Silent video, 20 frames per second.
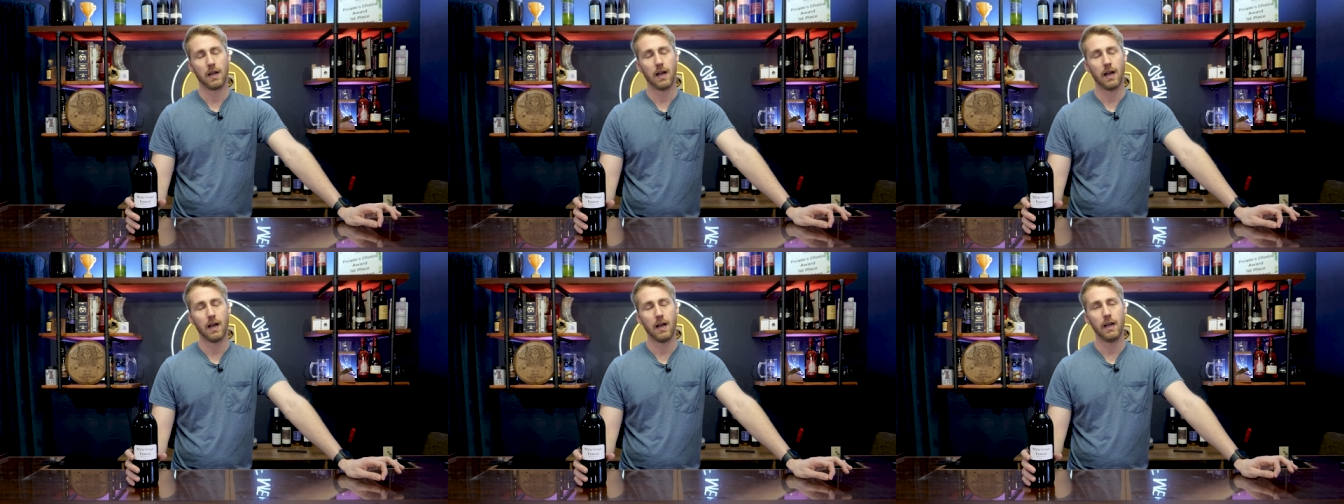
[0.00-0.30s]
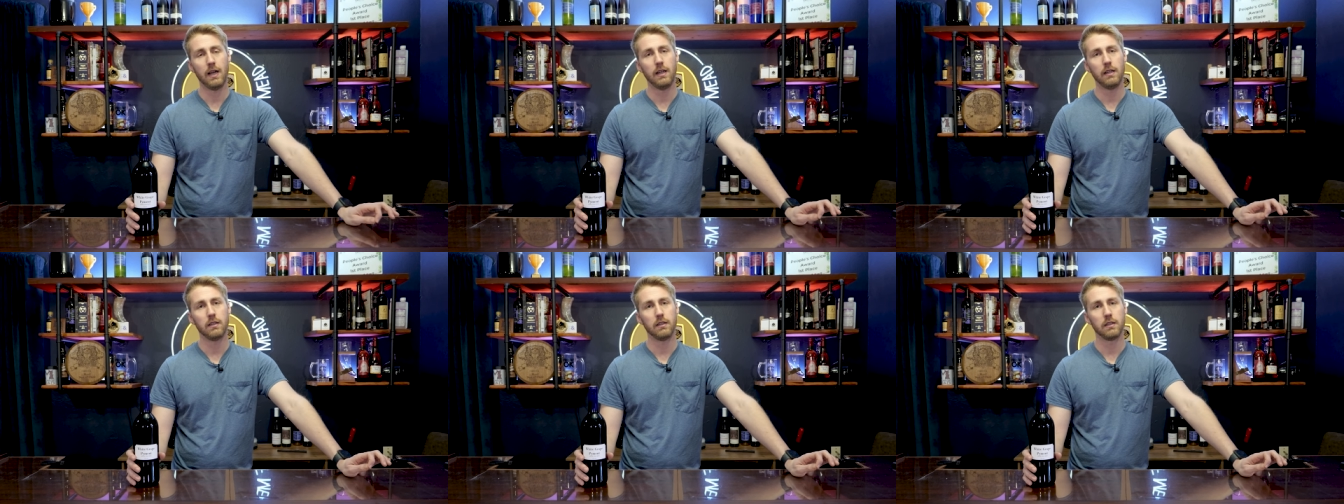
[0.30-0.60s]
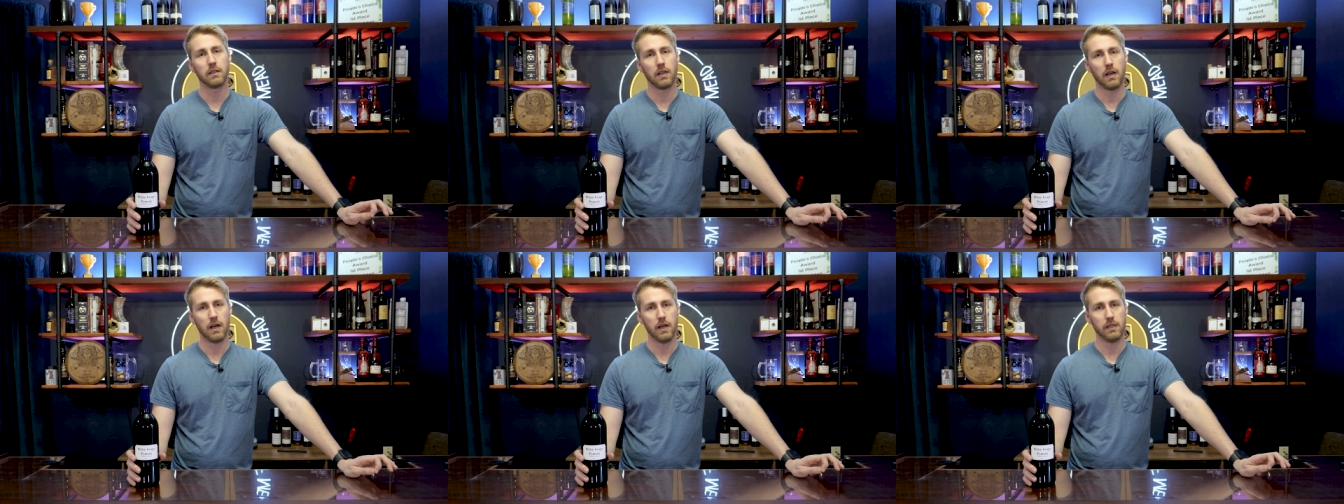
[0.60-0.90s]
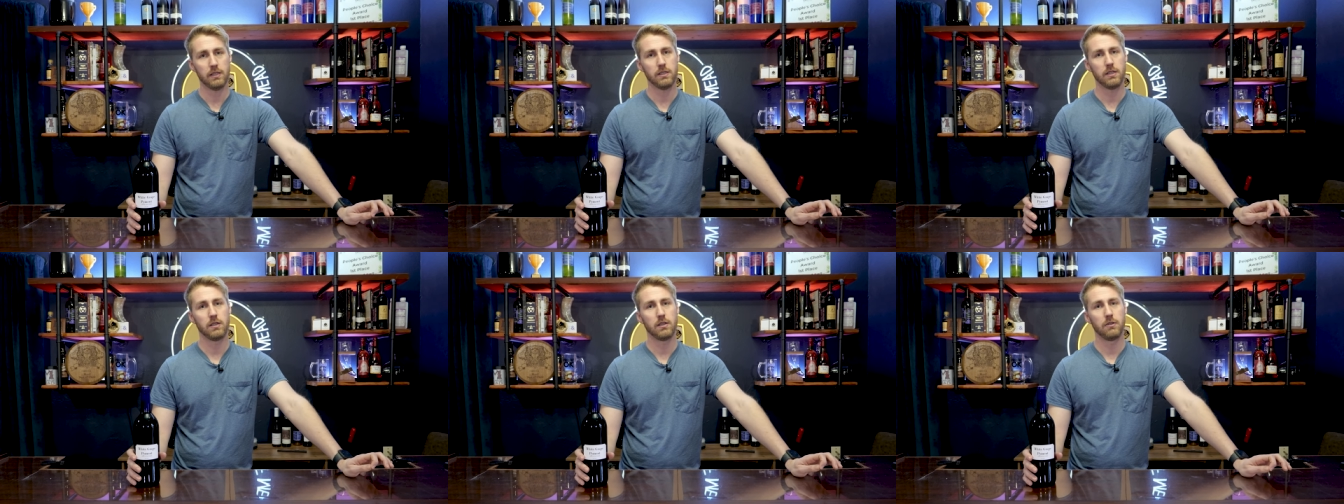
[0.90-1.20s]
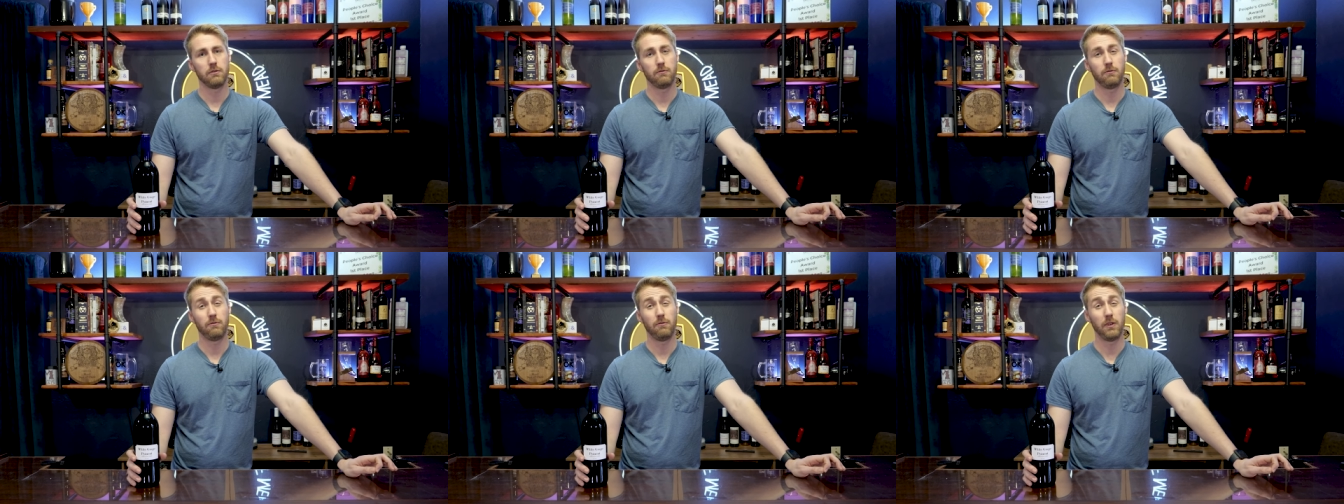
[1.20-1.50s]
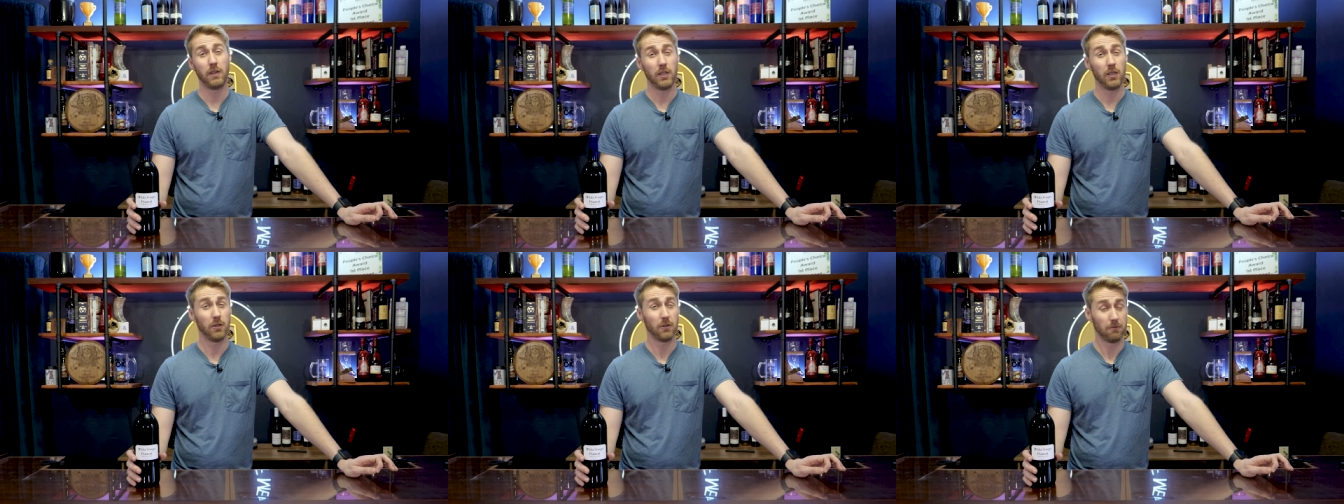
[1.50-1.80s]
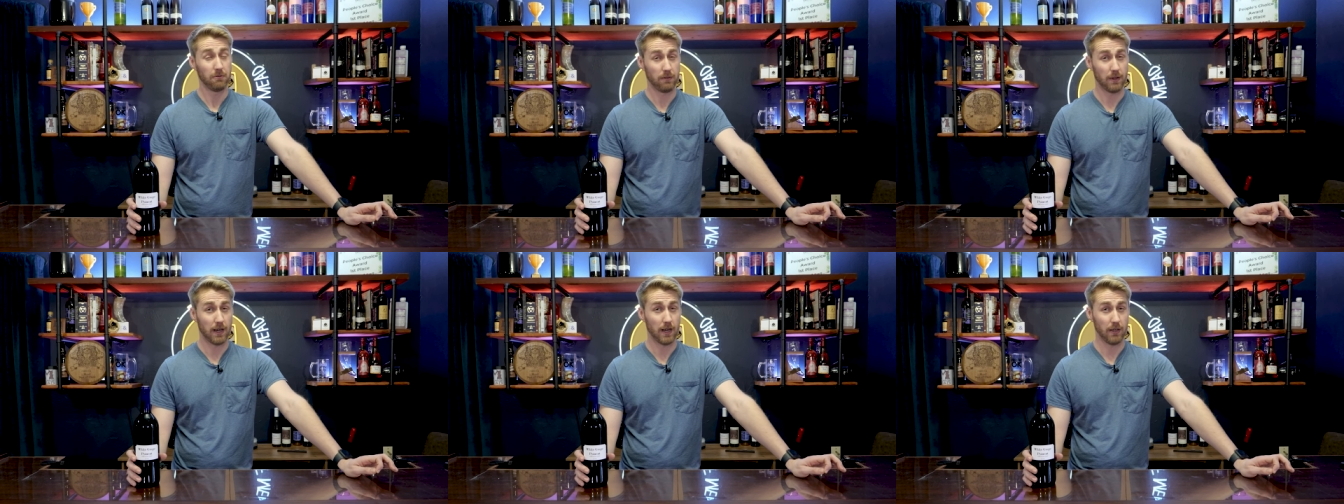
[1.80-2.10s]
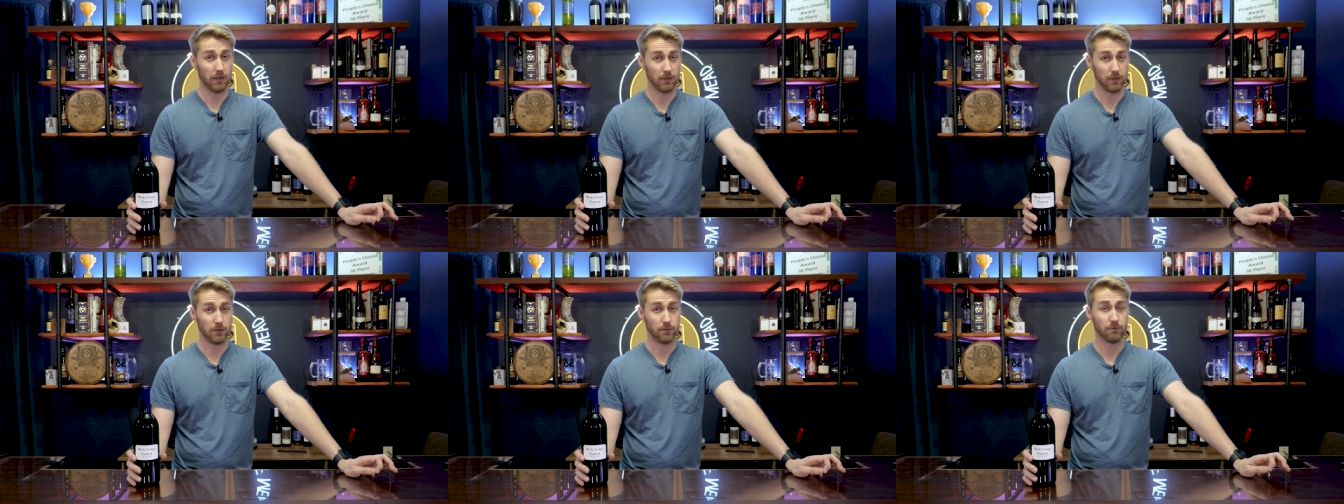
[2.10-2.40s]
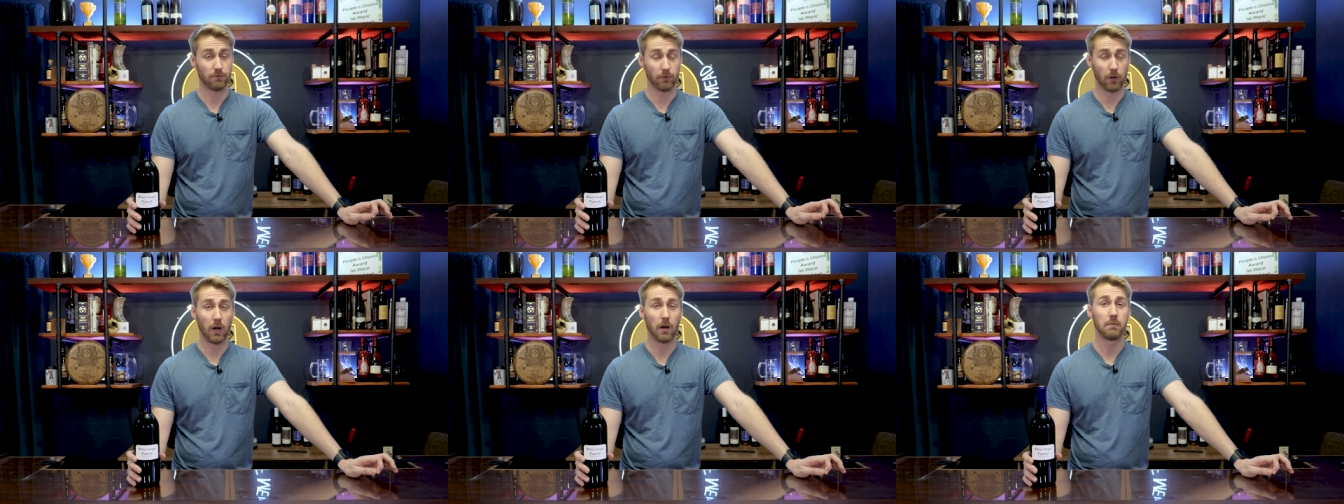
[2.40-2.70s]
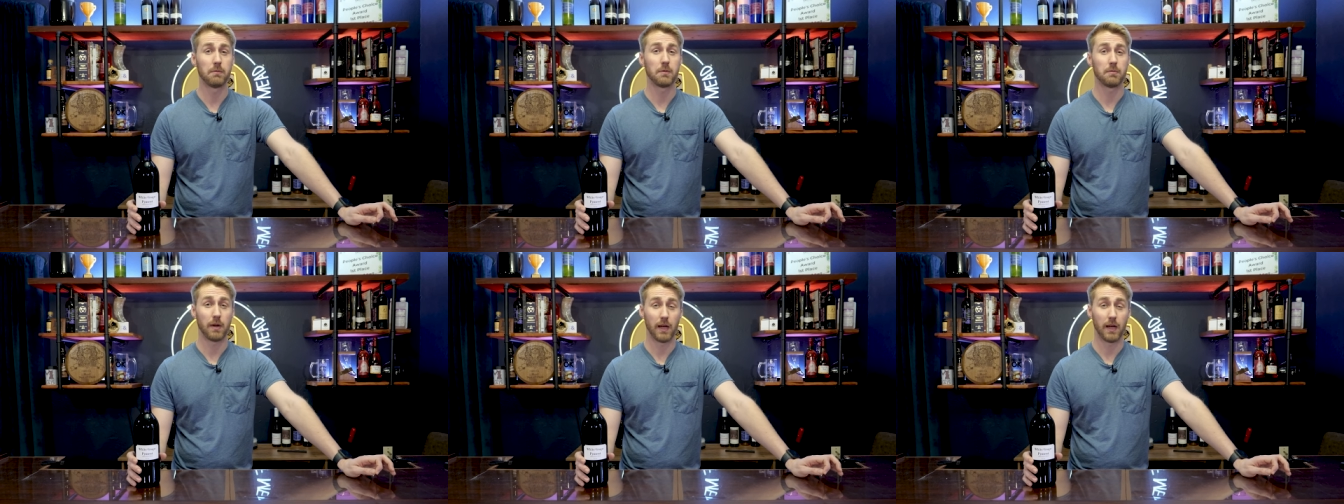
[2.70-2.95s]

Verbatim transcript: I lost the video files from